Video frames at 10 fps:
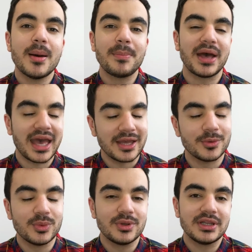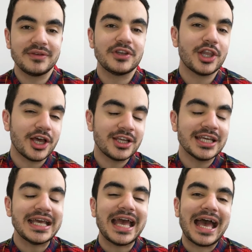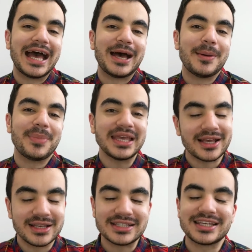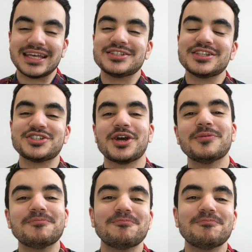but hey, we'll live and learn. But yeah, let's get into the show.